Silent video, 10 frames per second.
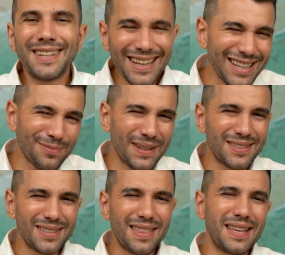Daily
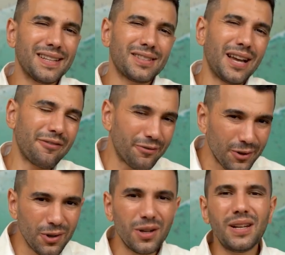expenses are things like
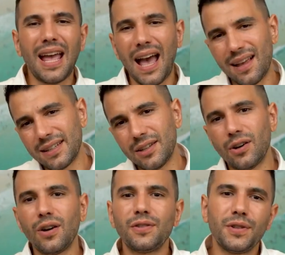food, housing
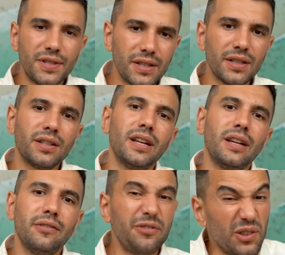costs,
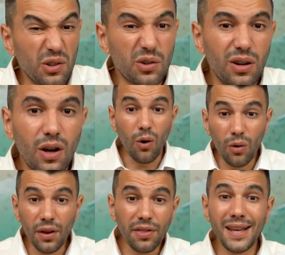utility, fuel,
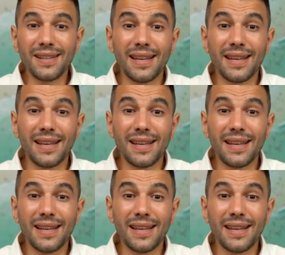all the things